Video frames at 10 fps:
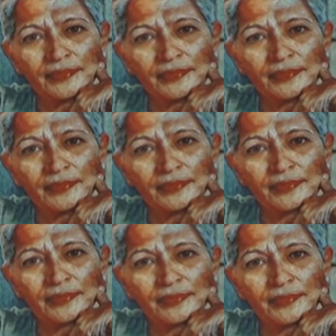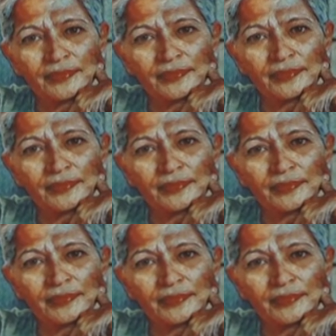
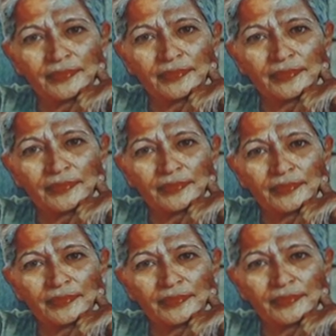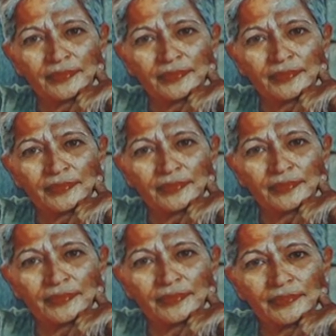
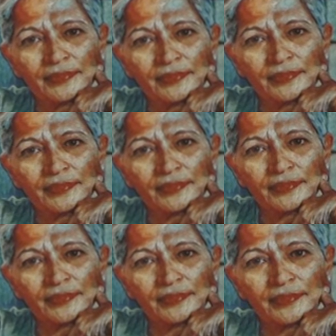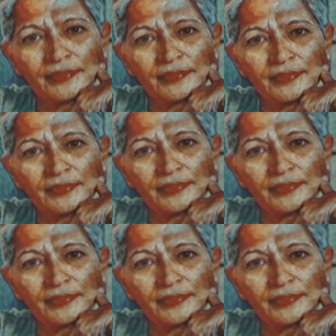The person shown says nothing.